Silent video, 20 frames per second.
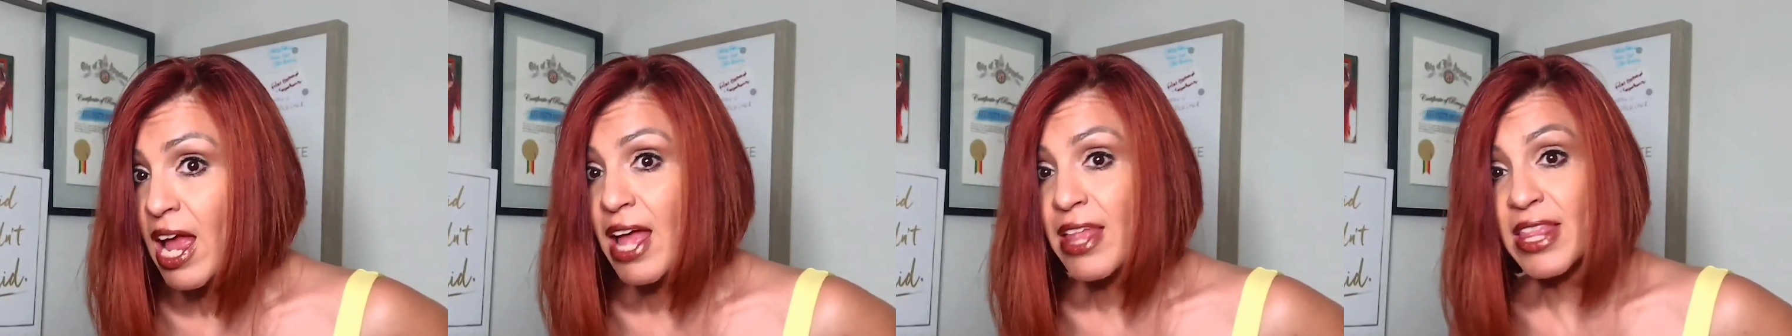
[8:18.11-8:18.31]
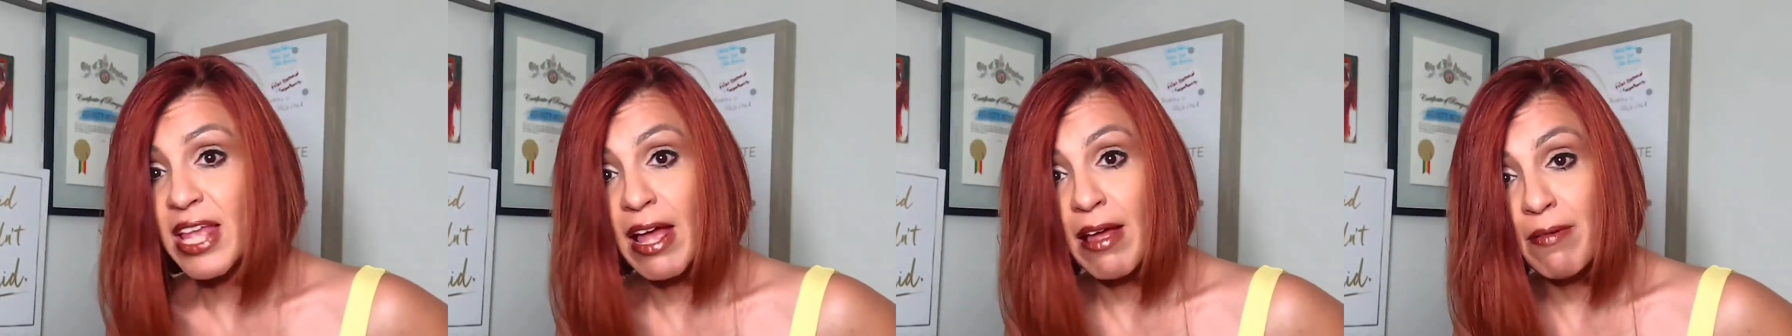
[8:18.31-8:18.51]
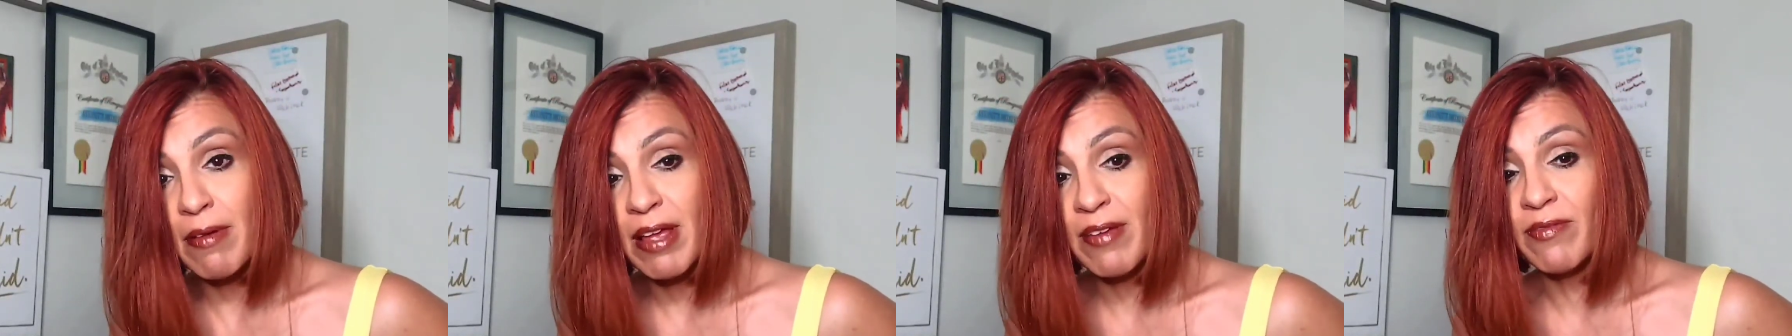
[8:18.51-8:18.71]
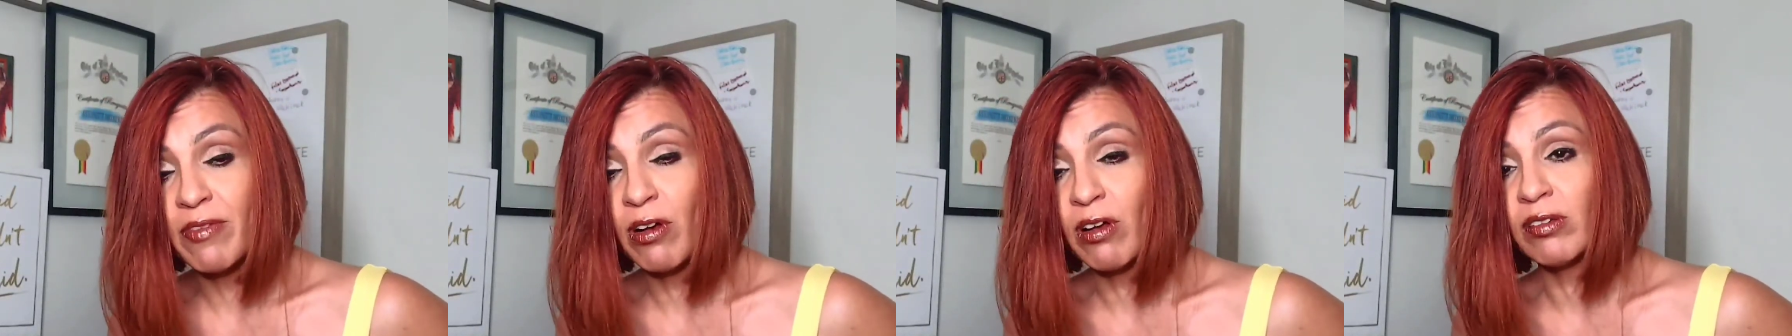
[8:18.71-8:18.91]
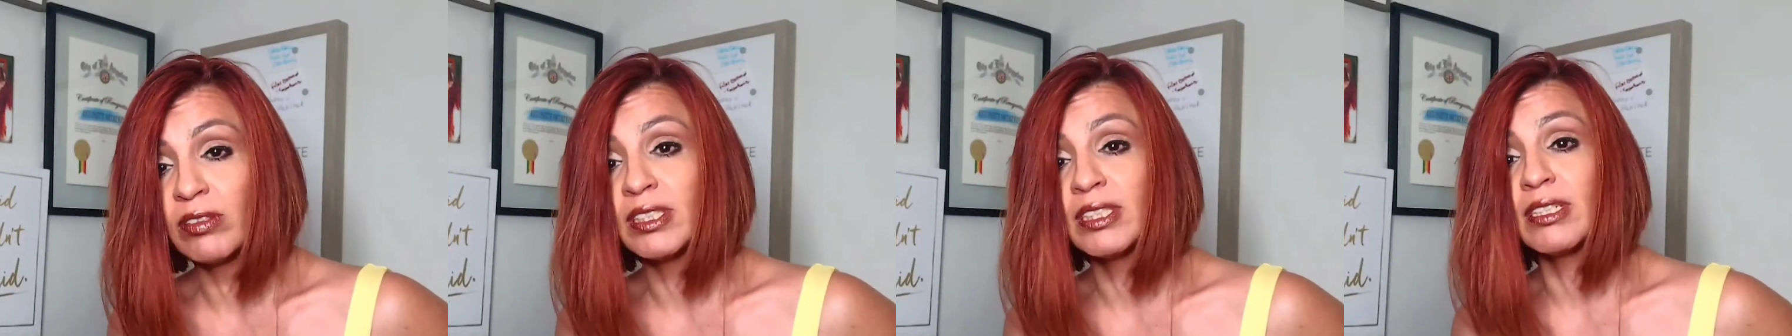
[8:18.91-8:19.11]
and that
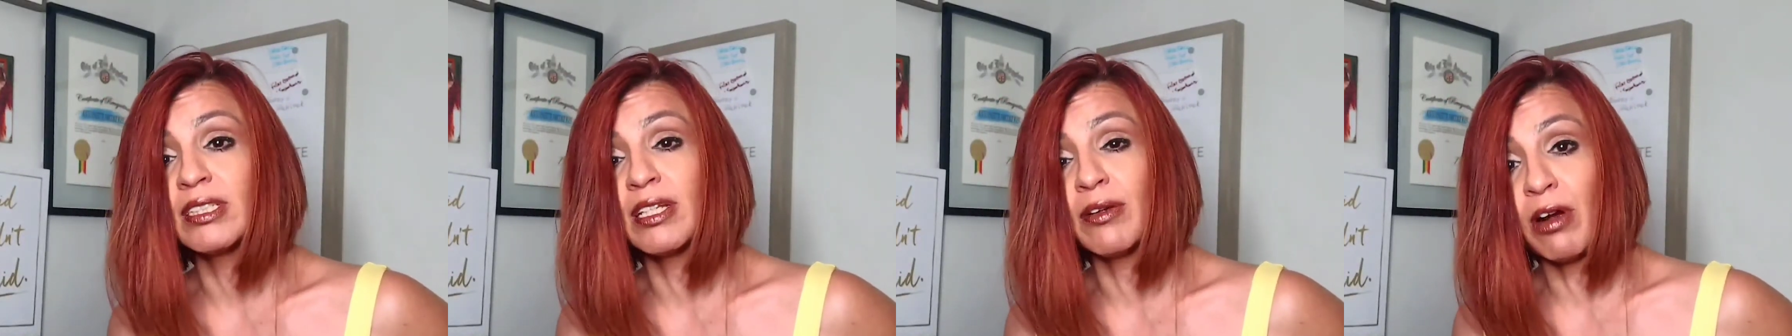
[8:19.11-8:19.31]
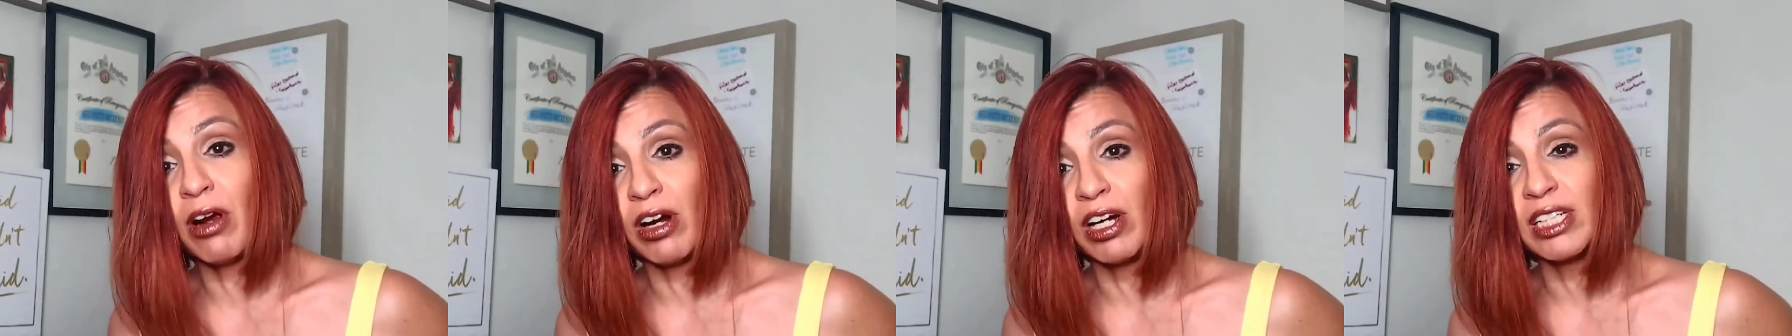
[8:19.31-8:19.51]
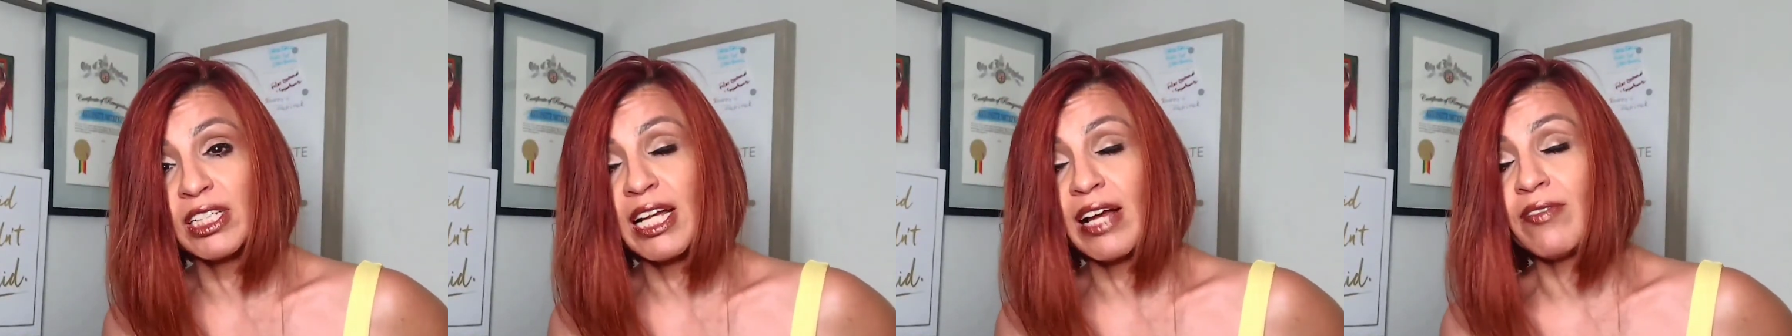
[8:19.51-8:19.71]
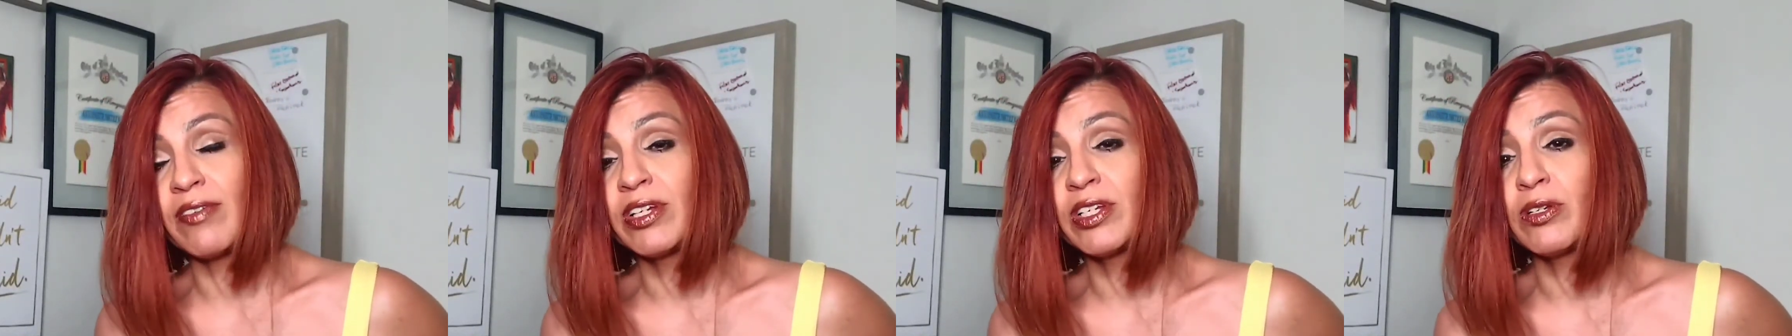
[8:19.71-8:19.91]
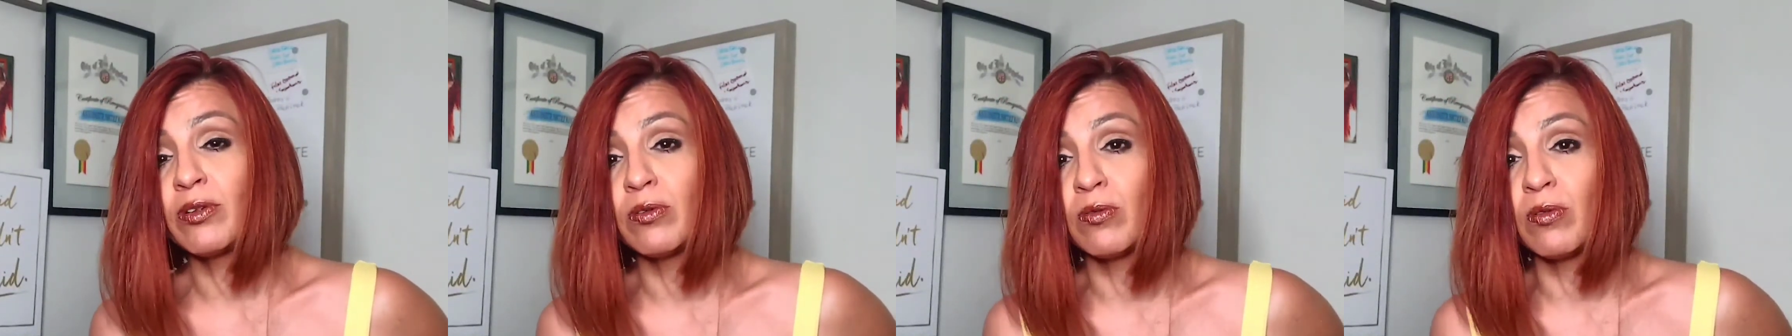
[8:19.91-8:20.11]
involves the artists
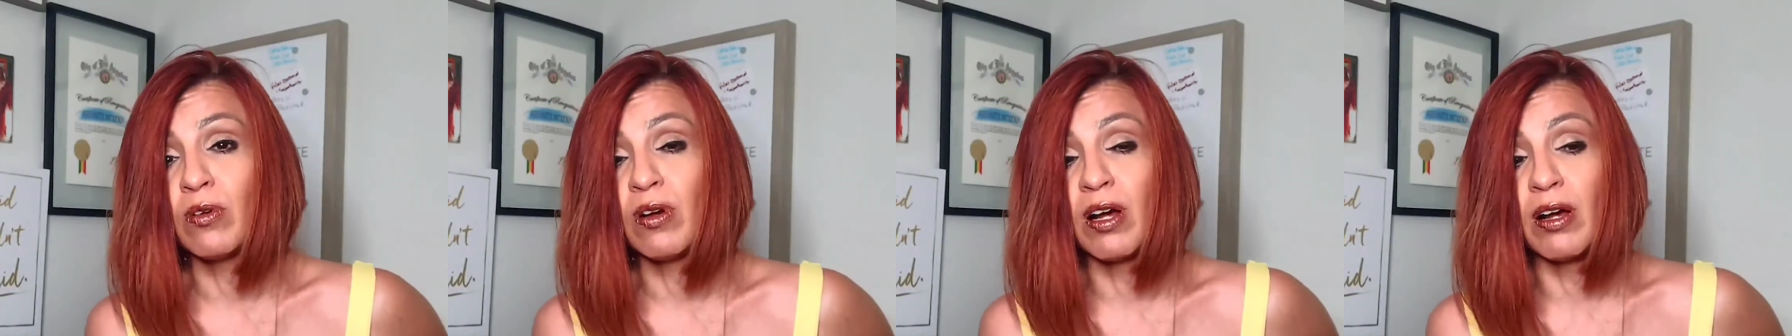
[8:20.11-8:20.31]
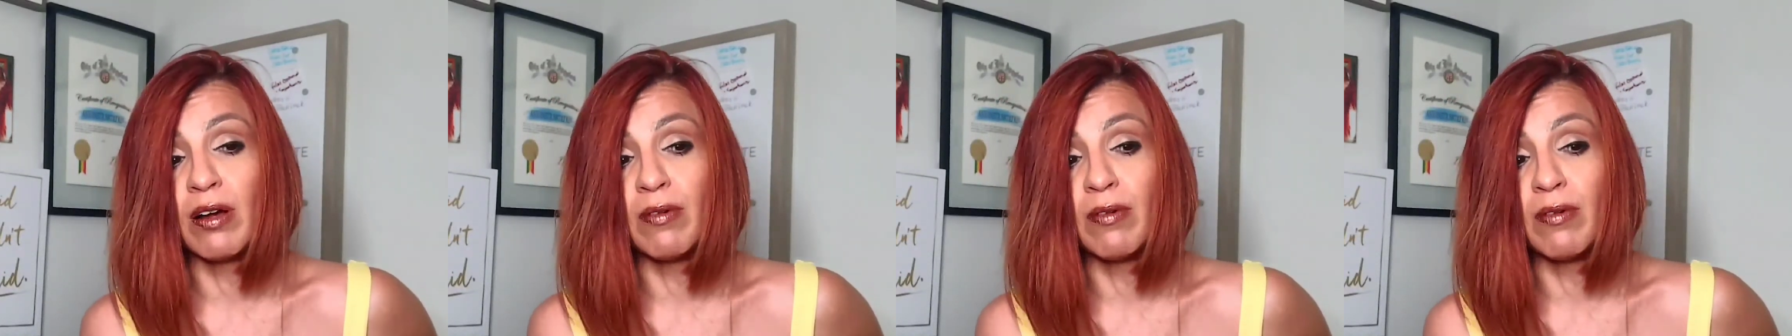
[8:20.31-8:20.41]
having to